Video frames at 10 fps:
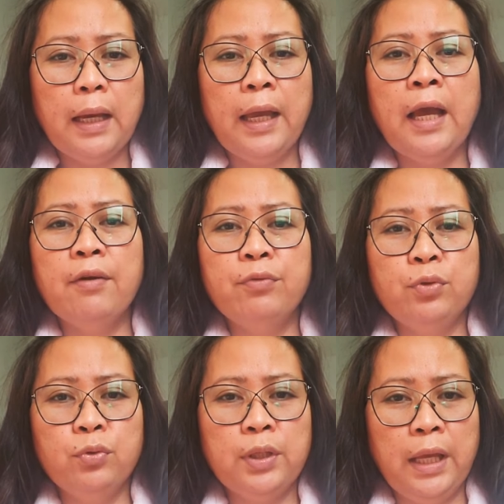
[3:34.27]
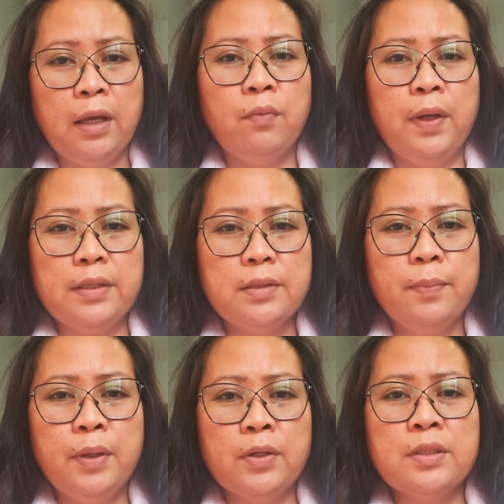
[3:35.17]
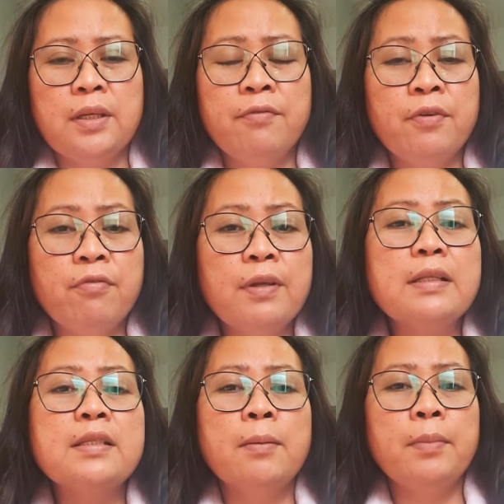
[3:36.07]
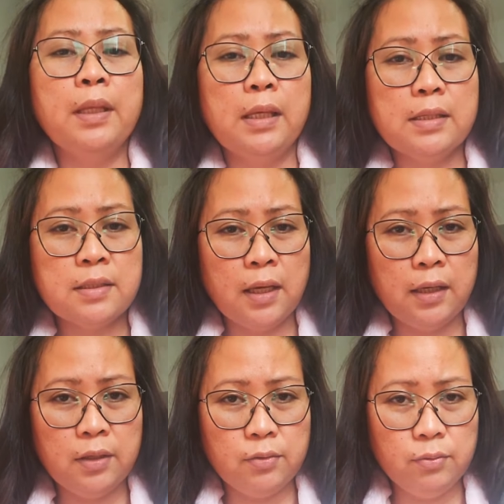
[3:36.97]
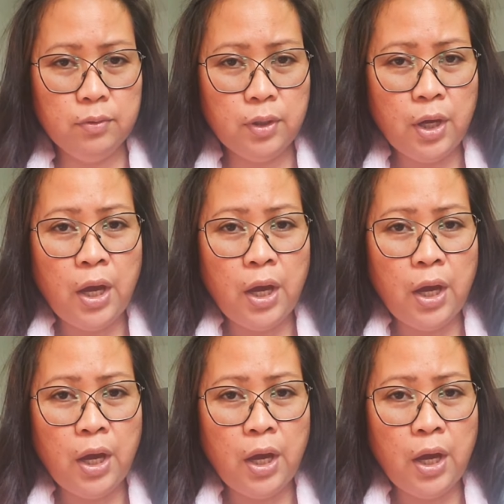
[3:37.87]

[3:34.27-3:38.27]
I have to take a rest. Because if you feel something inside you,